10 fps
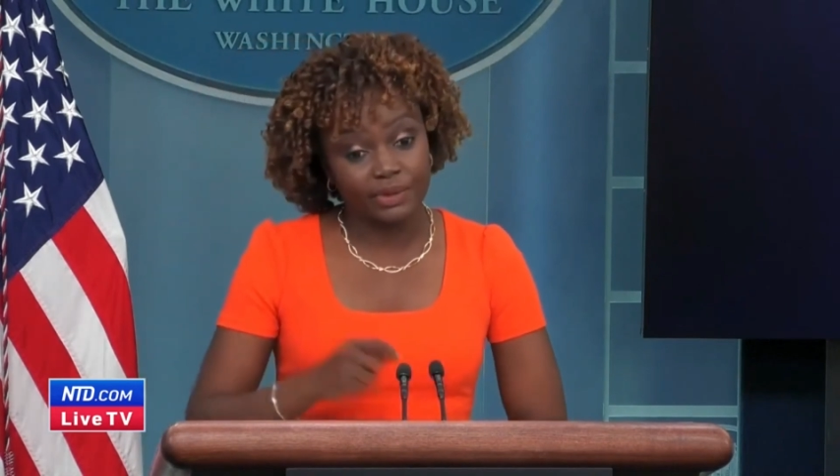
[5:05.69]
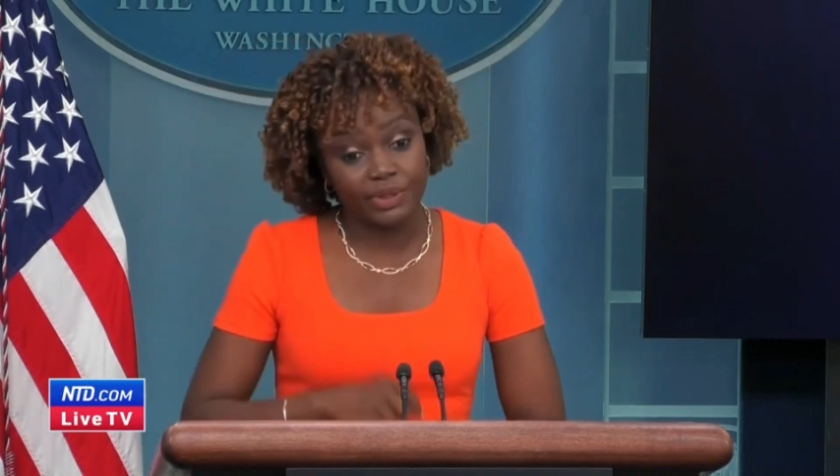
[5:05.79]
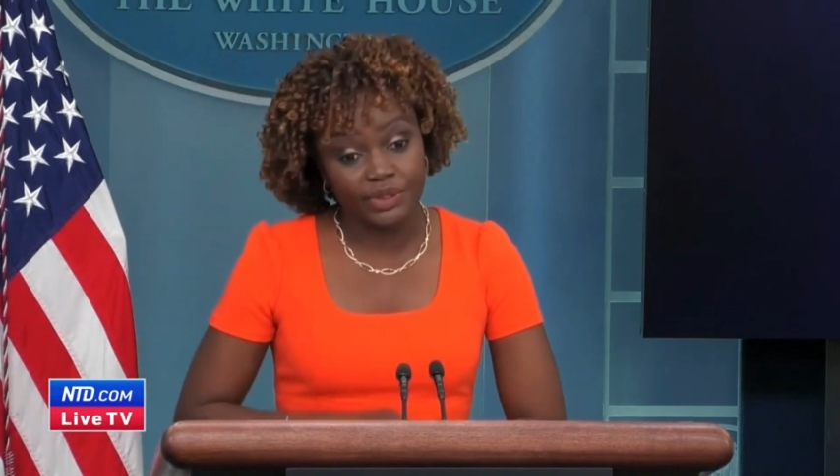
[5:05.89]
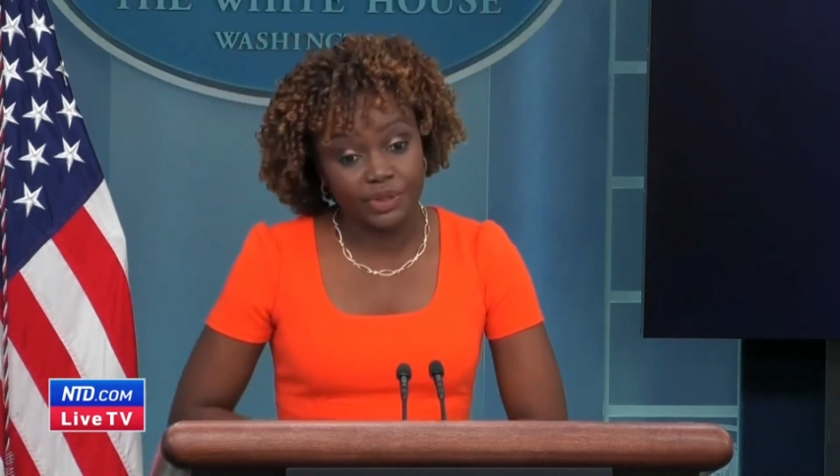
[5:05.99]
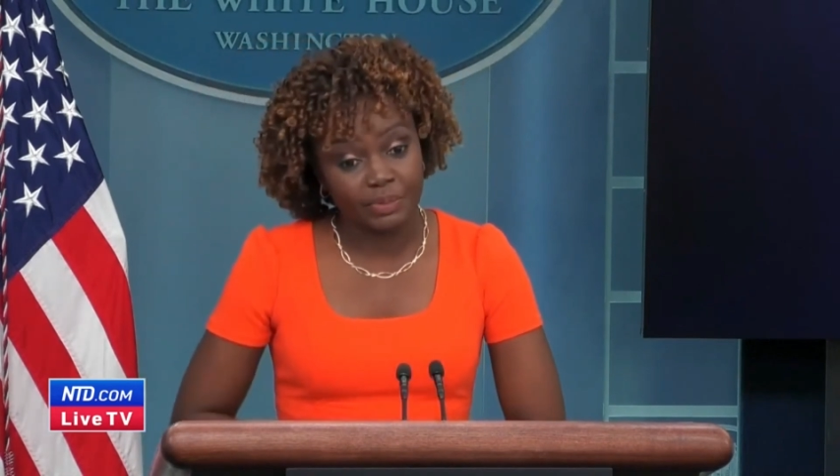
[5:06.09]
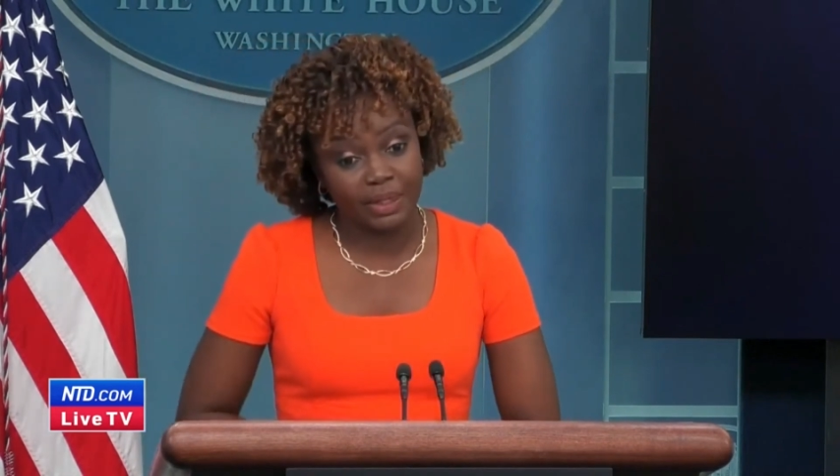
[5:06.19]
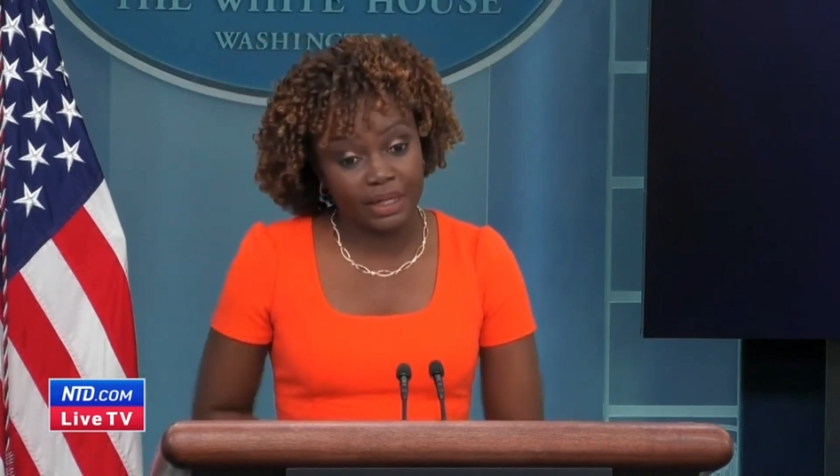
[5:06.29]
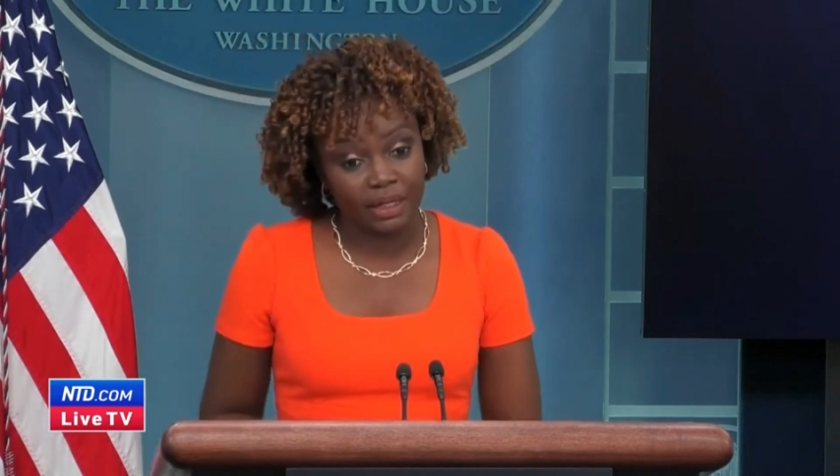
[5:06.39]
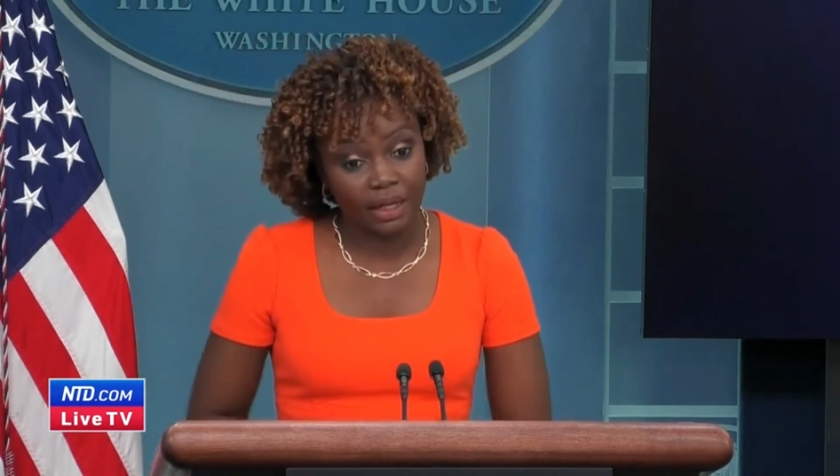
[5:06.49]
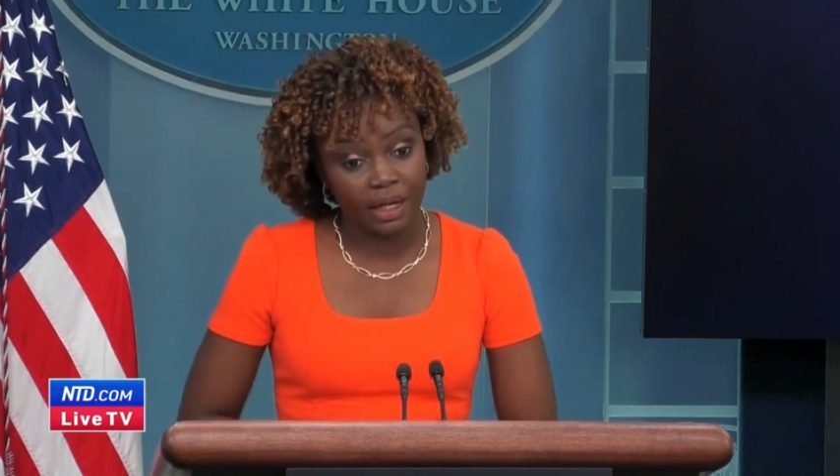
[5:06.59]
going to
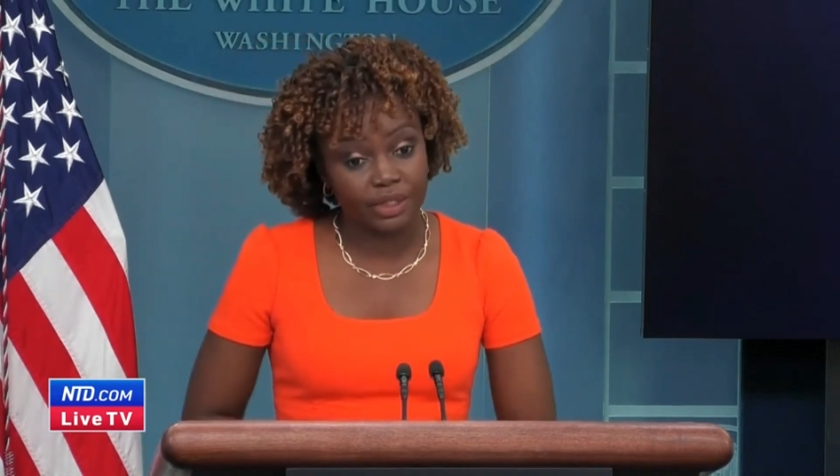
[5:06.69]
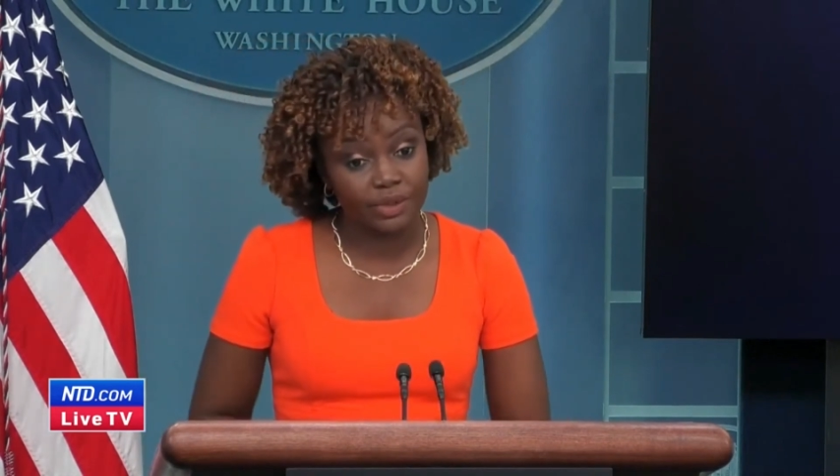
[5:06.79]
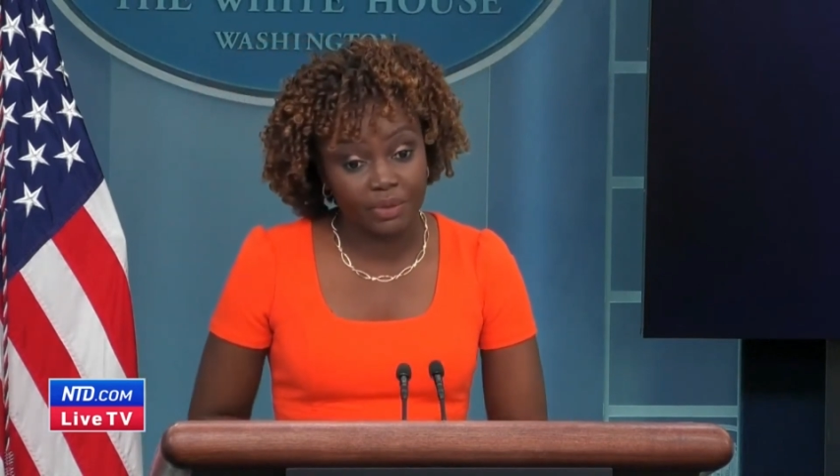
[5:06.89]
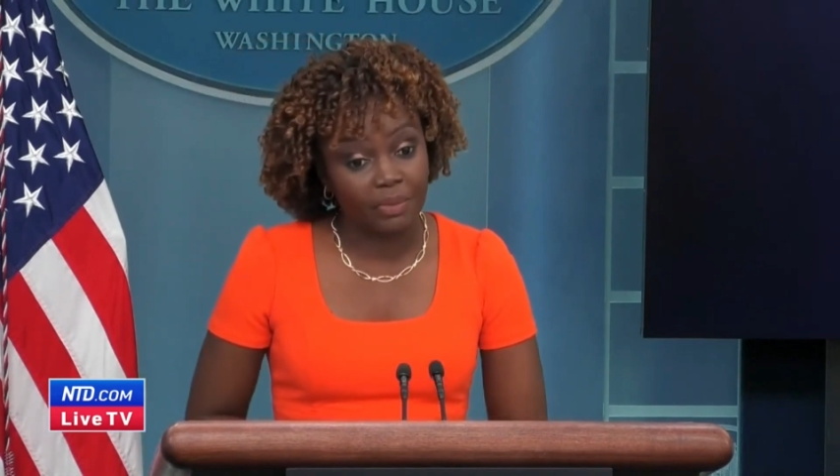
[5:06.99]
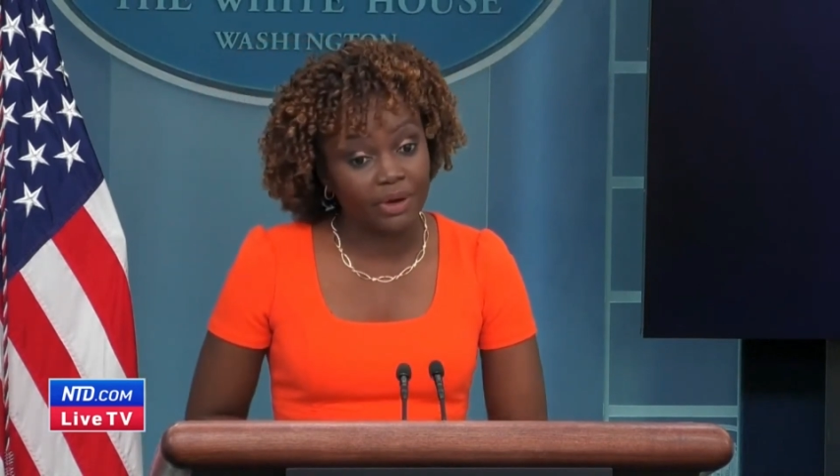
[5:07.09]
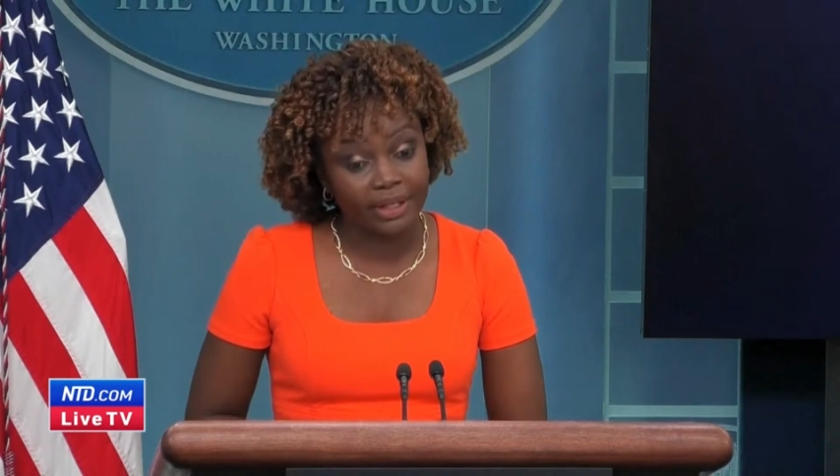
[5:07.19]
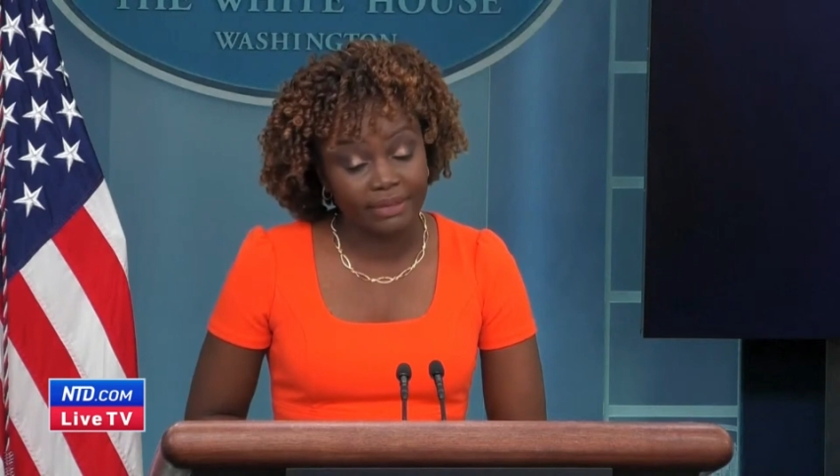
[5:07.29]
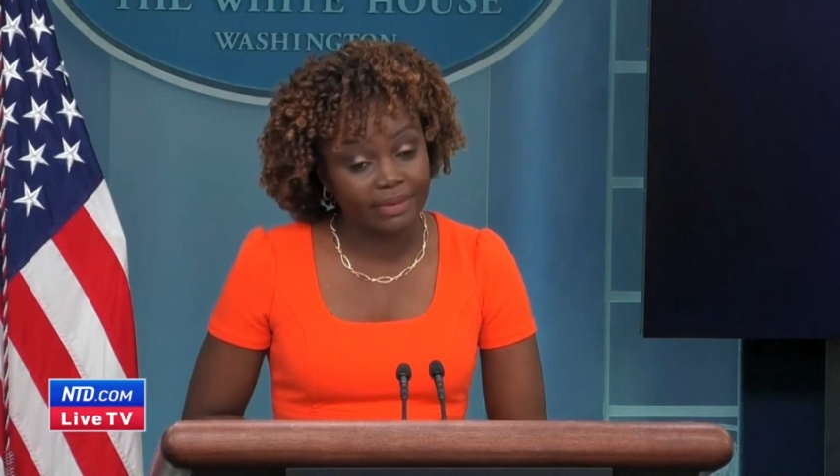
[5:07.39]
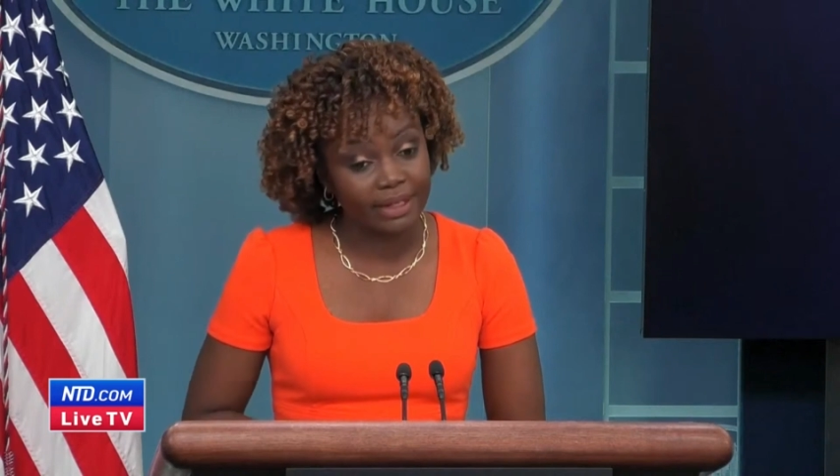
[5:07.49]
speak uh, to the market.